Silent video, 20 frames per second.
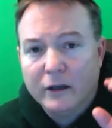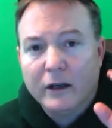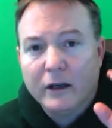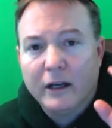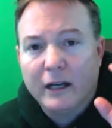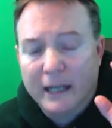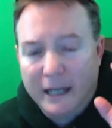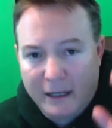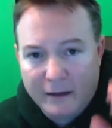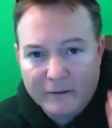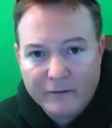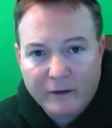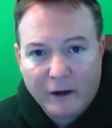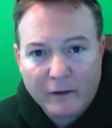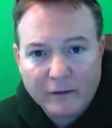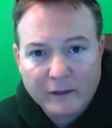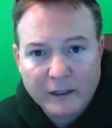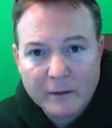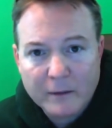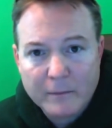Get
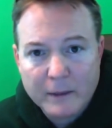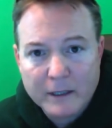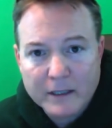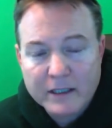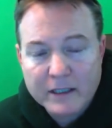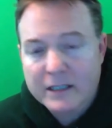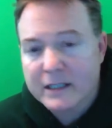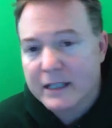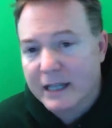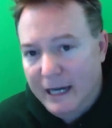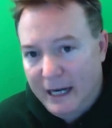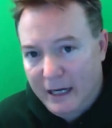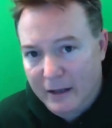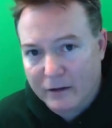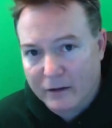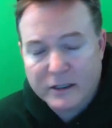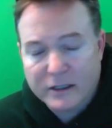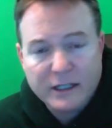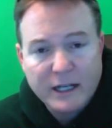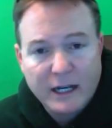involved in a business that
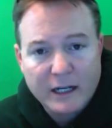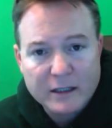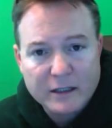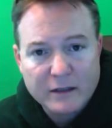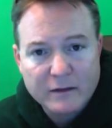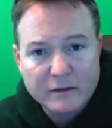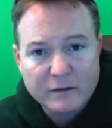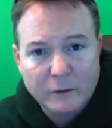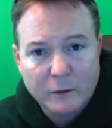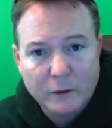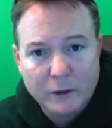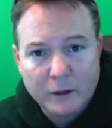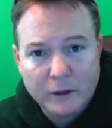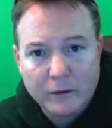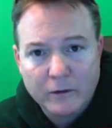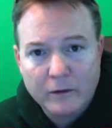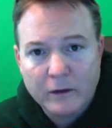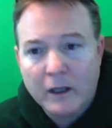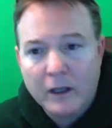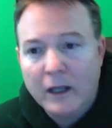handles the tech stuff for
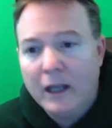you,